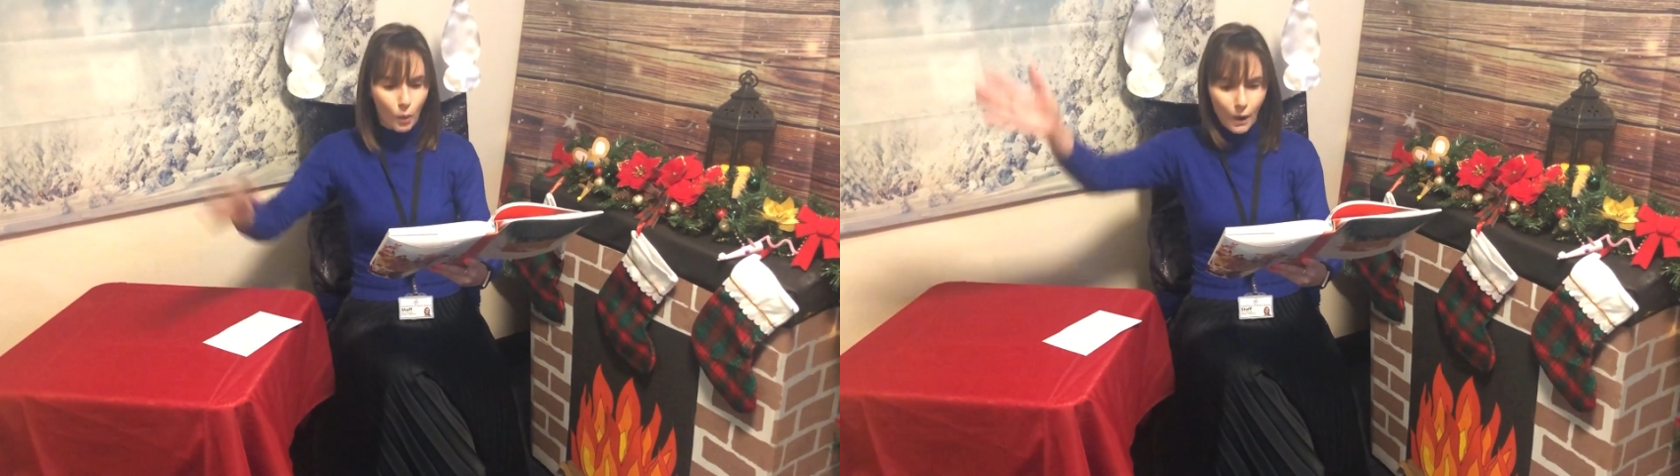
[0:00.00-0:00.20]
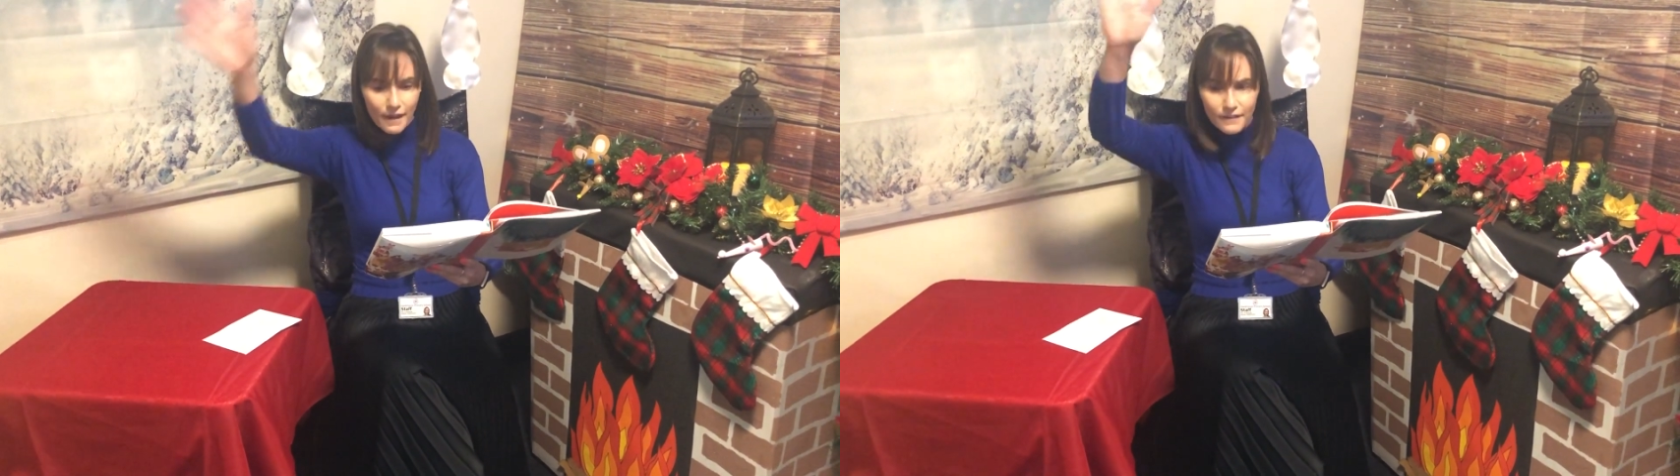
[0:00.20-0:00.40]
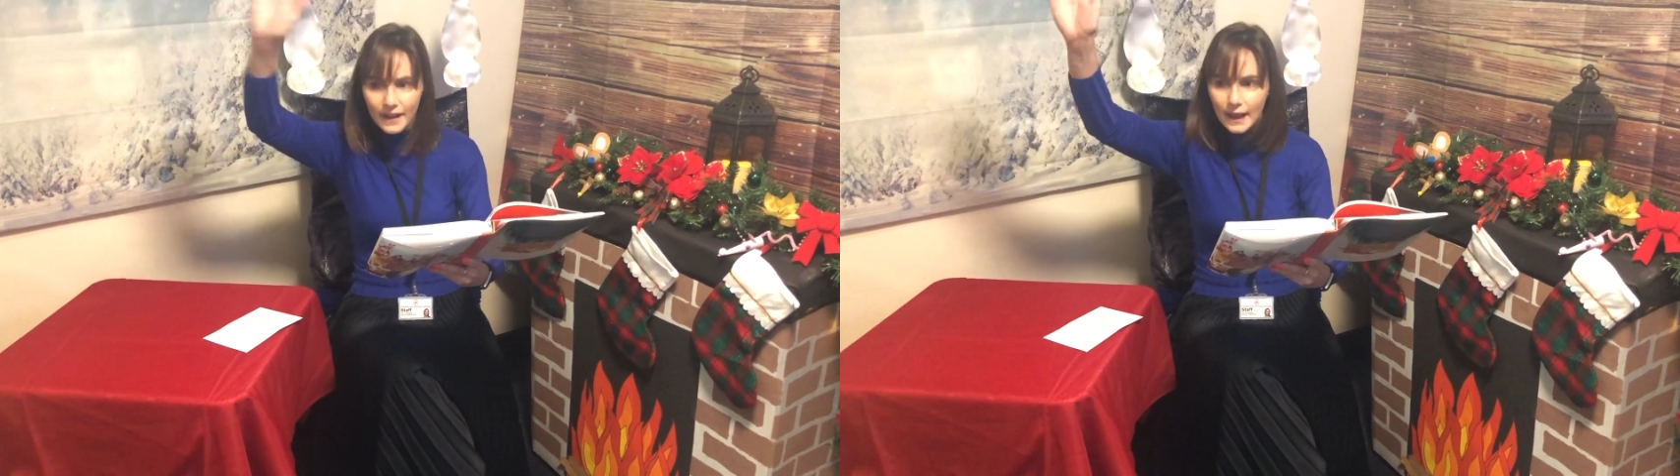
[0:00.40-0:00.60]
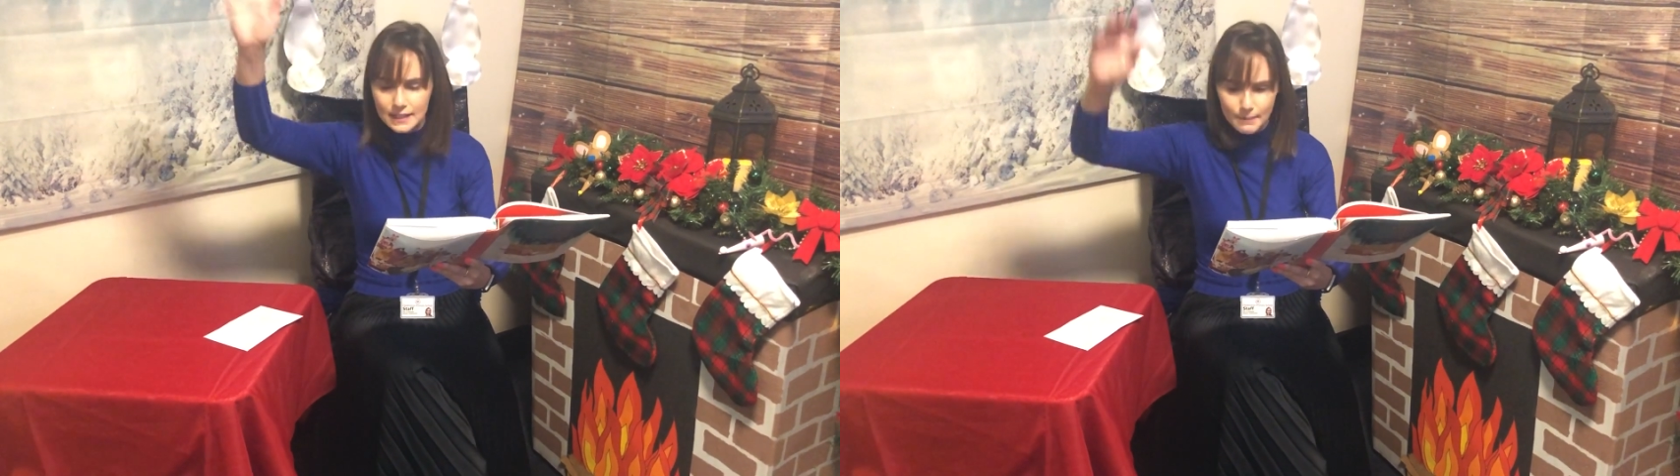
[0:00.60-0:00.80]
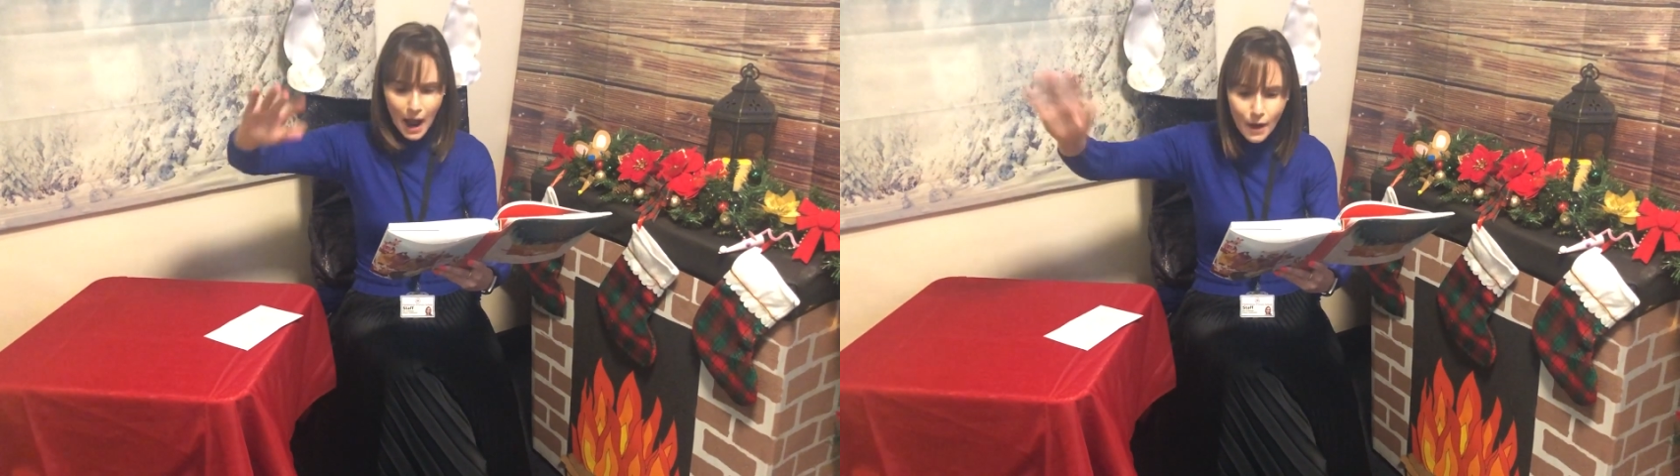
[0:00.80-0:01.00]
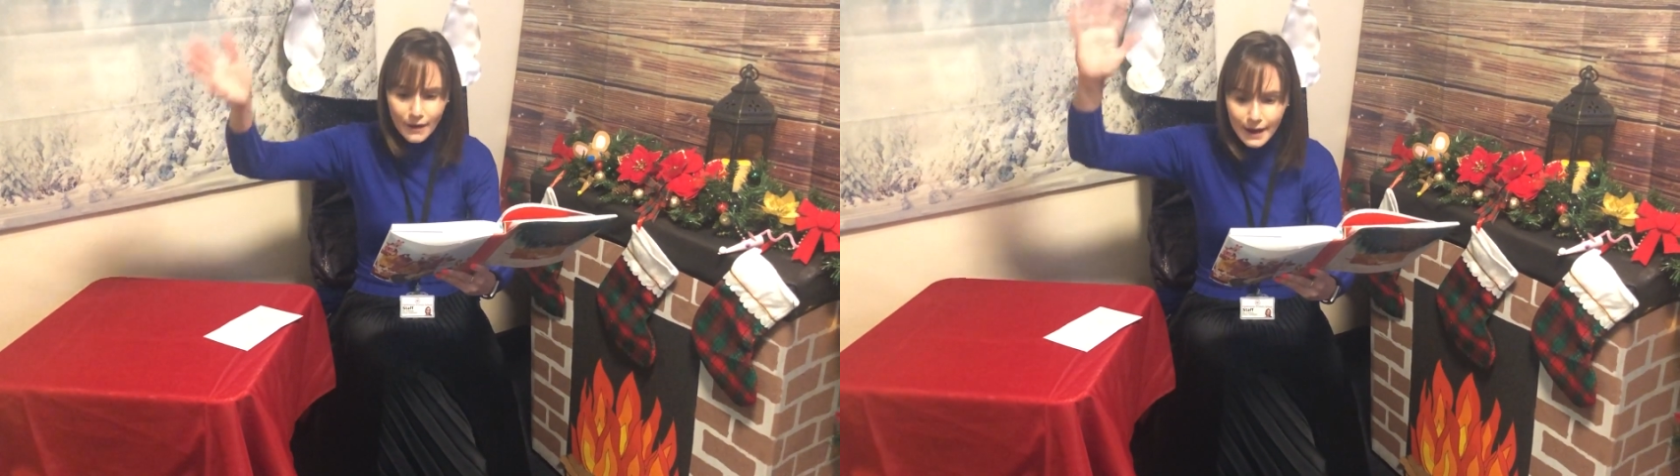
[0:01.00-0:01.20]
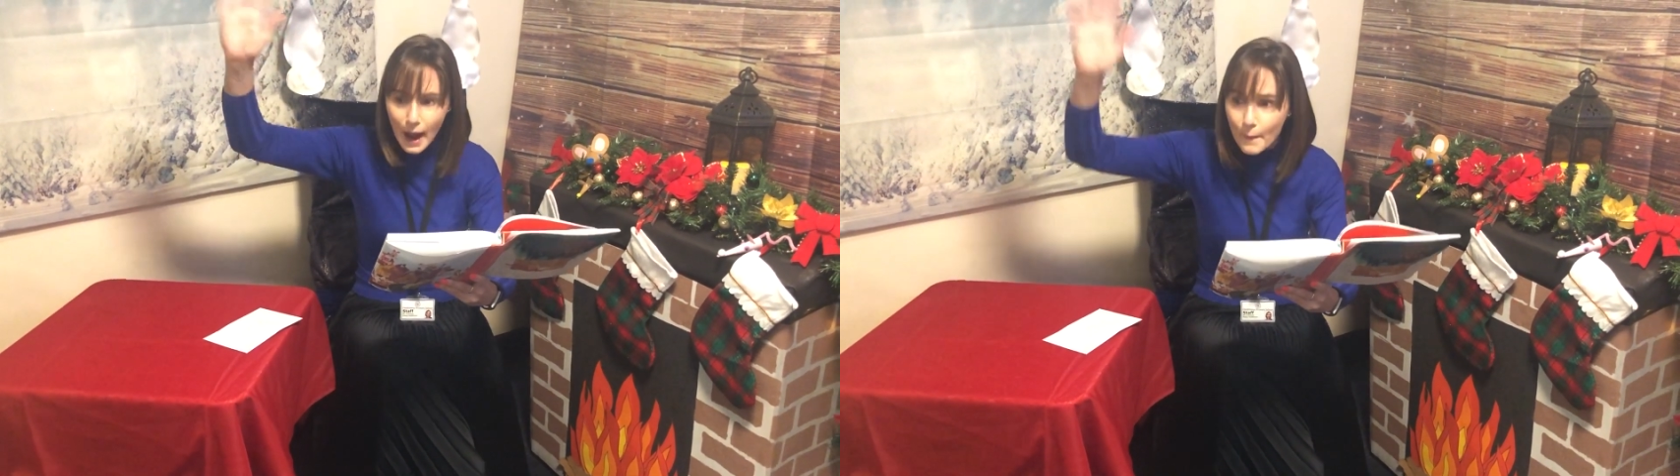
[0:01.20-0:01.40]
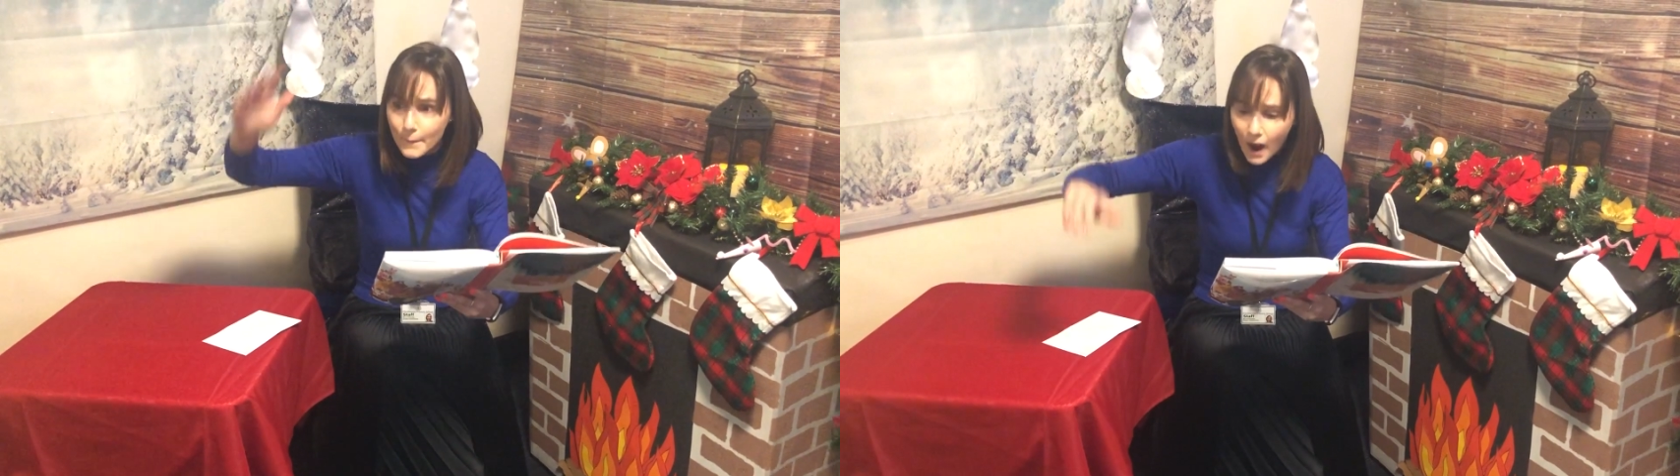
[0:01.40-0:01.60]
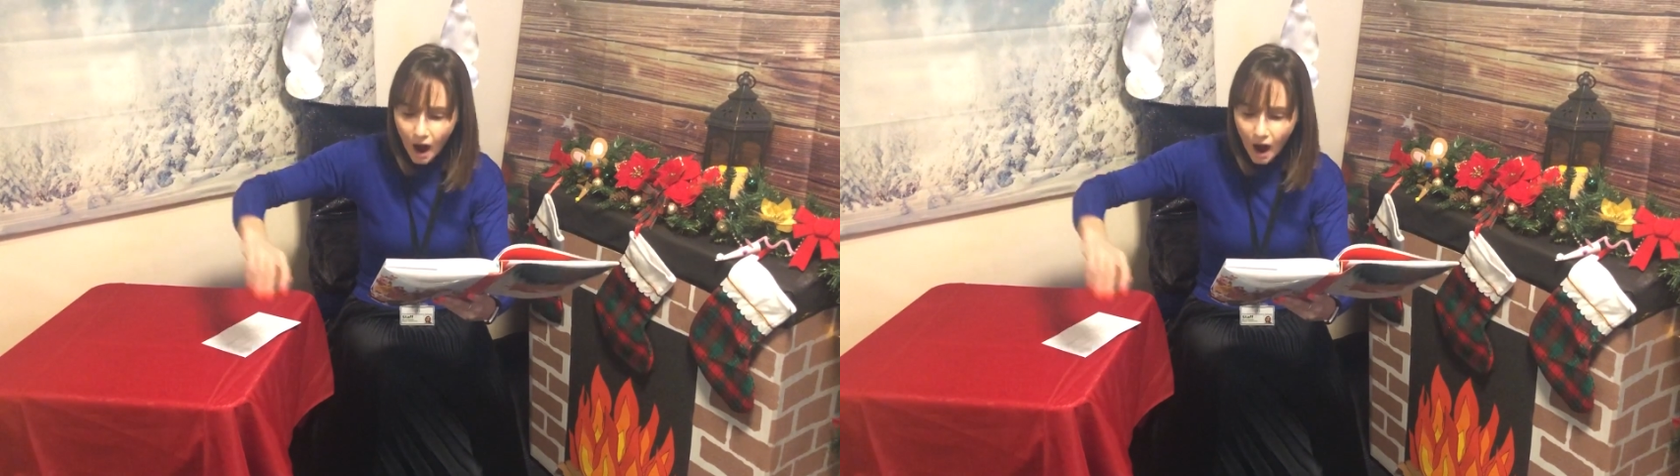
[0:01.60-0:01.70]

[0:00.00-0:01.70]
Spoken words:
waving at him. "Hurry up!